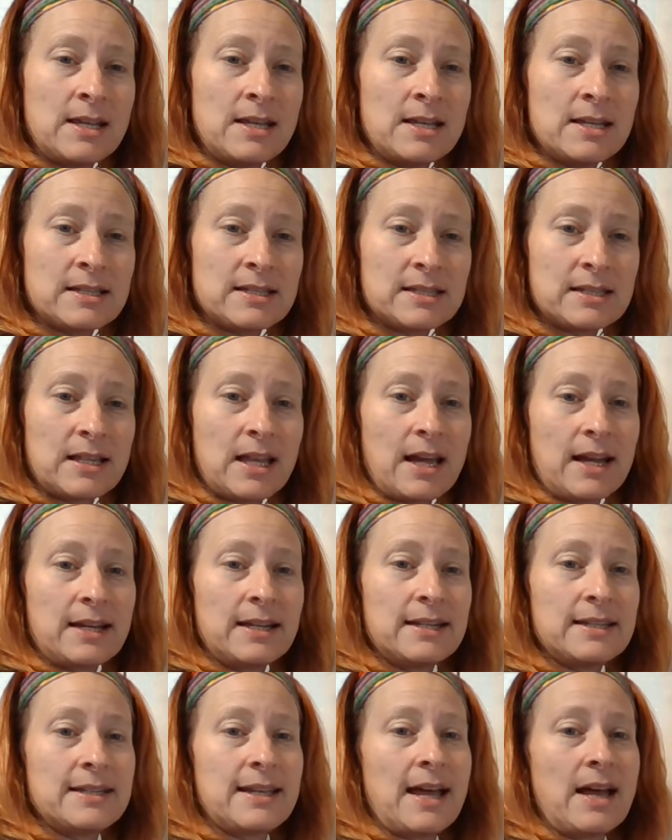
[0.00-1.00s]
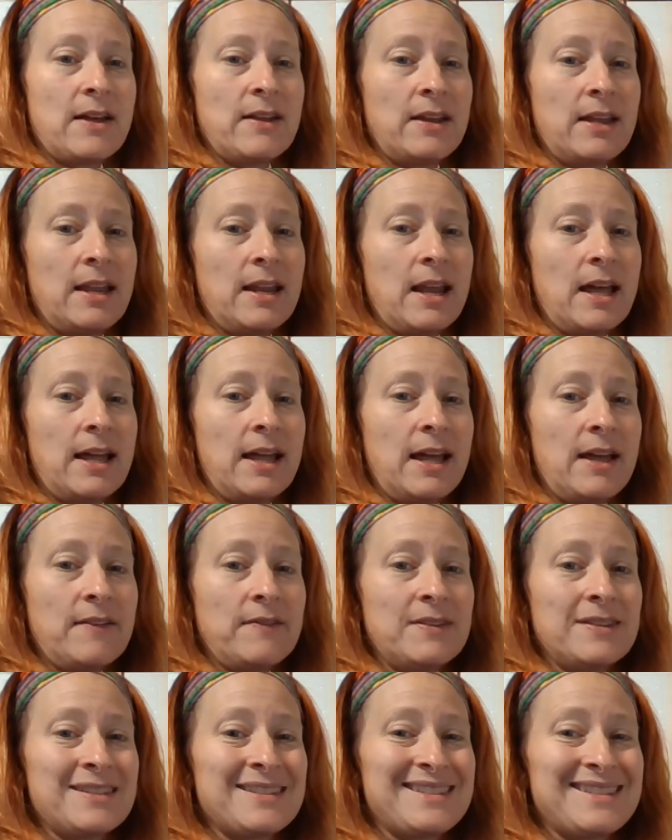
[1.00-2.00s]
Slide it down, and I have
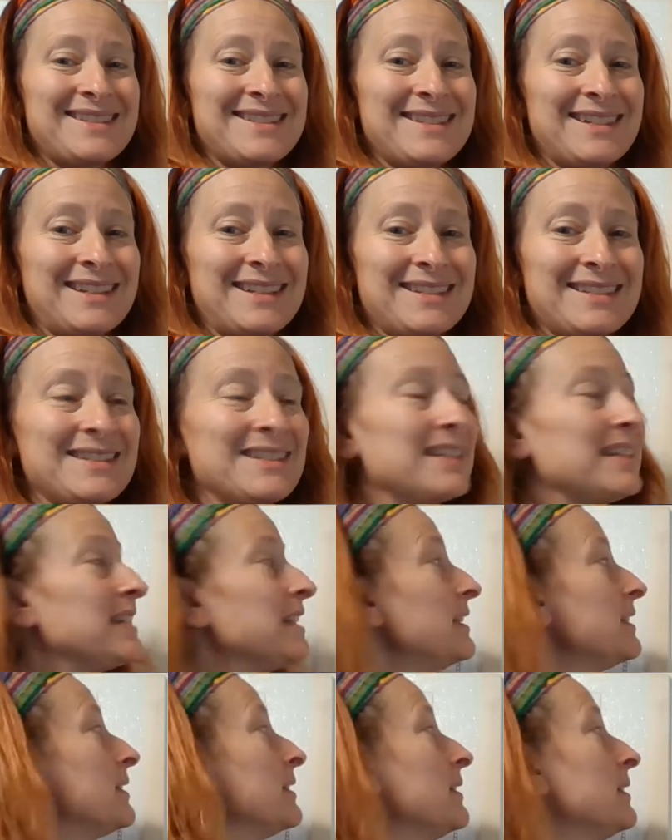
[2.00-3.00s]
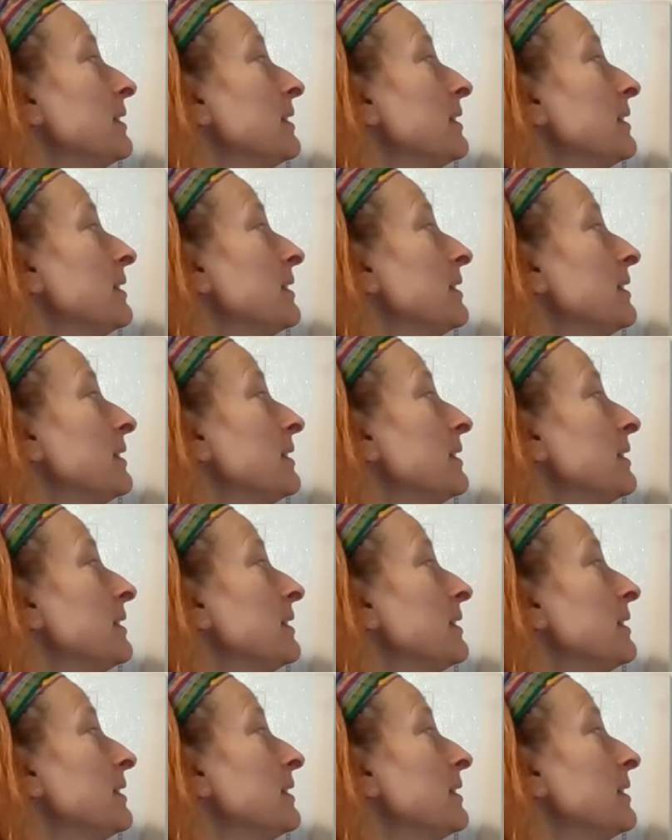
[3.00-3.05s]
16.